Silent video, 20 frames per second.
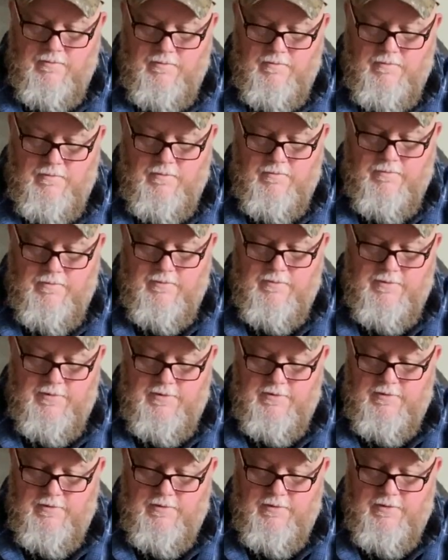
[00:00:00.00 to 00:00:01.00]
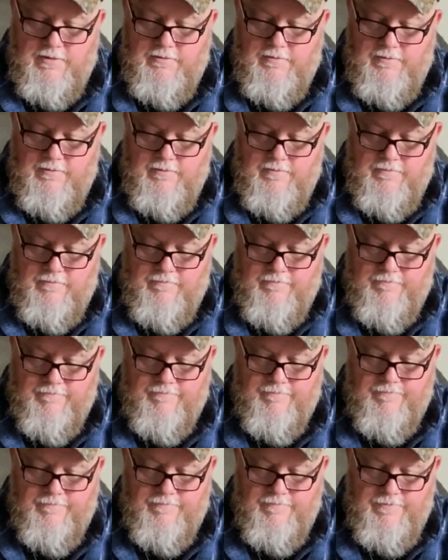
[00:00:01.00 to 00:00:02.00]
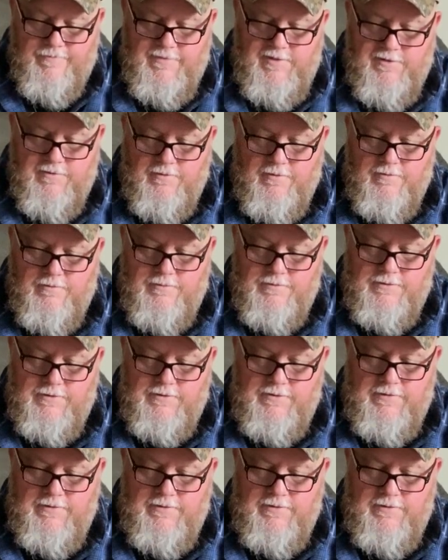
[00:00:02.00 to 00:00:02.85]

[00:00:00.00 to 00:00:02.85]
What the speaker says: Oh, all right. There it goes.